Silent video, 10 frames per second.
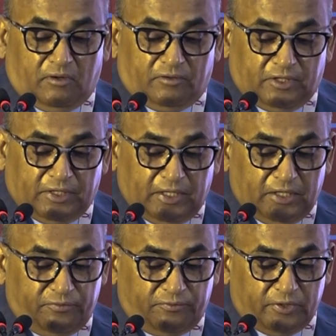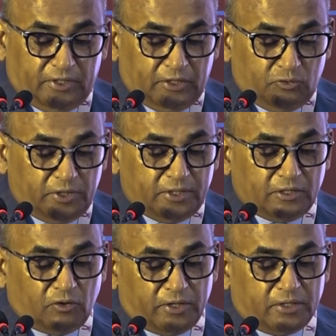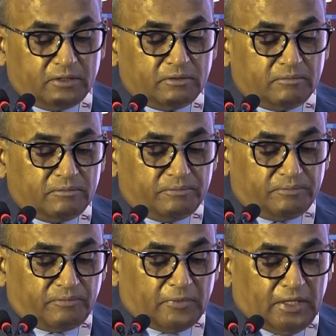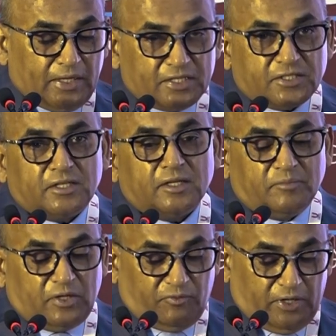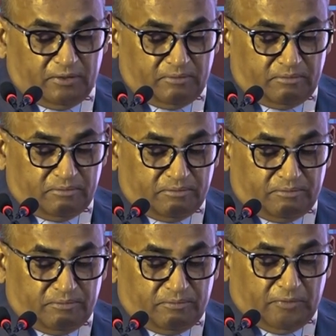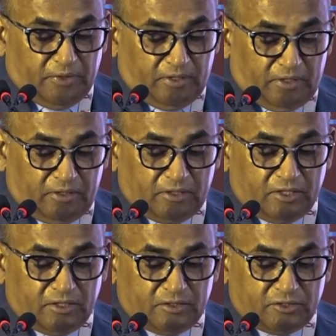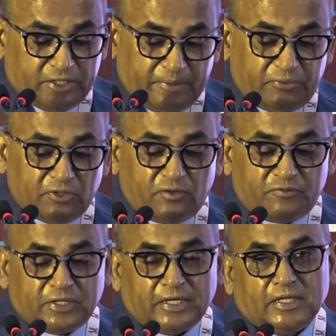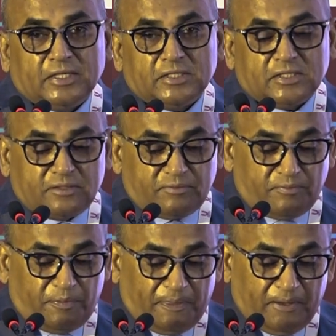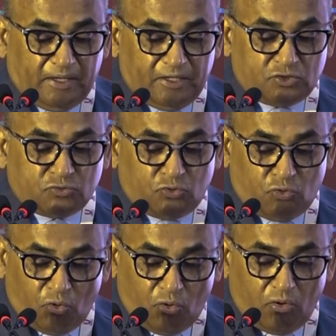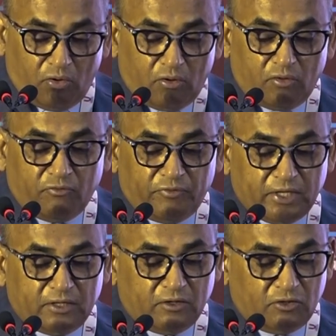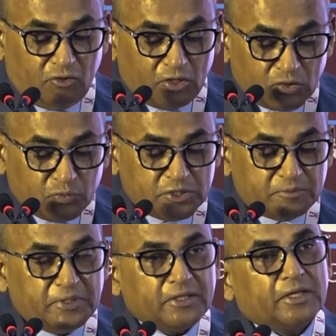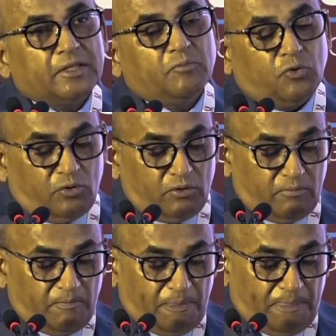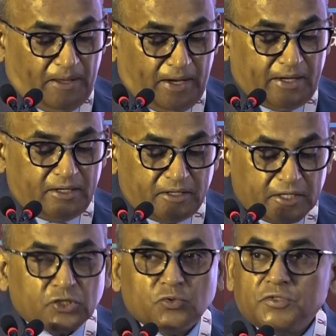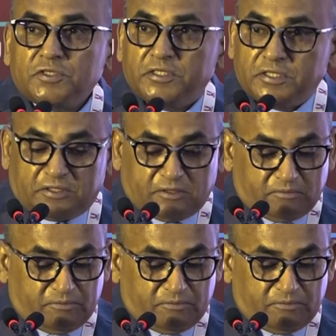The relief eluded the lawyer. Lesson number 1 in the chapter of silence is to know when not to speak anymore and take your seat.